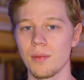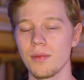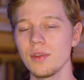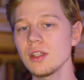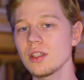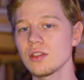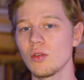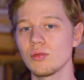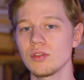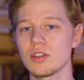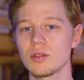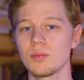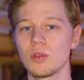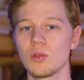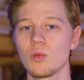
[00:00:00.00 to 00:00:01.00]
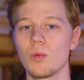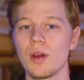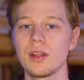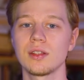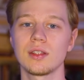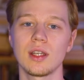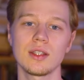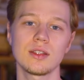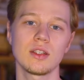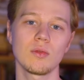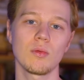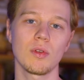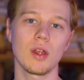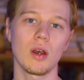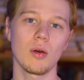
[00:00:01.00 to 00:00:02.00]
This is noticeable when testing
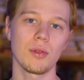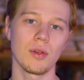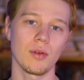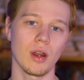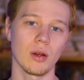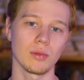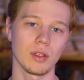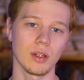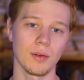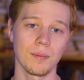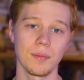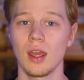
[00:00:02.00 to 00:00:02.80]
without the router.